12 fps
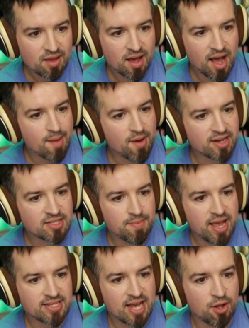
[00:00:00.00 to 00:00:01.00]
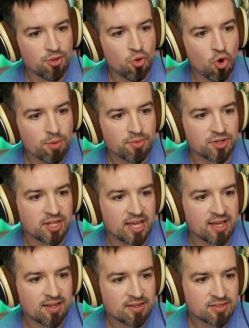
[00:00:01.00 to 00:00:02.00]
I'm honestly amazed how
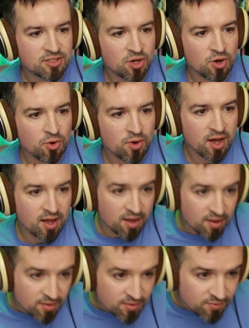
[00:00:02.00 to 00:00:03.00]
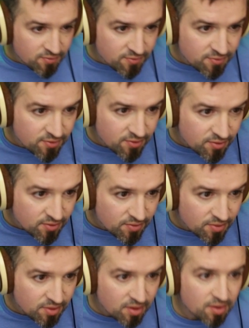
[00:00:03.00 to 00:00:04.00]
normally so uh
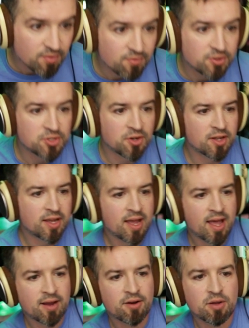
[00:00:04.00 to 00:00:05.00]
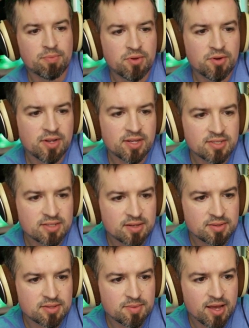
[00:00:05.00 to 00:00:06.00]
like hacker communities
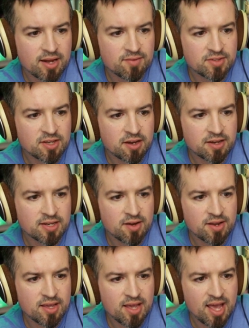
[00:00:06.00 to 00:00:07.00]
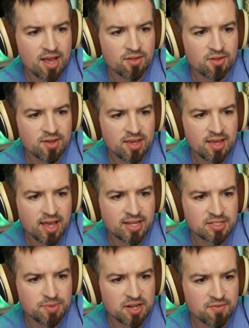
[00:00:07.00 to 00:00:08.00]
not seem actively talking down E A, although E A
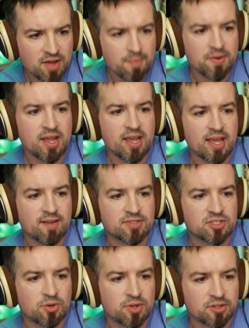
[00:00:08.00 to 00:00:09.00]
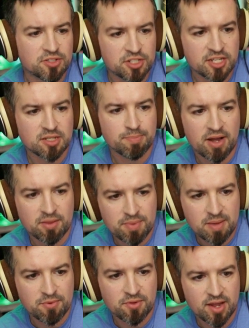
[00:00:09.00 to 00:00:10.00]
is a big enough company and gives so little shits about the
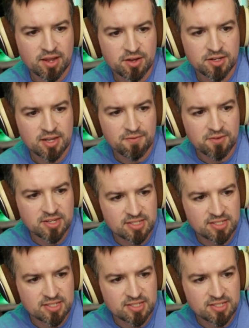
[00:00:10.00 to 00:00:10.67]
people that could definitely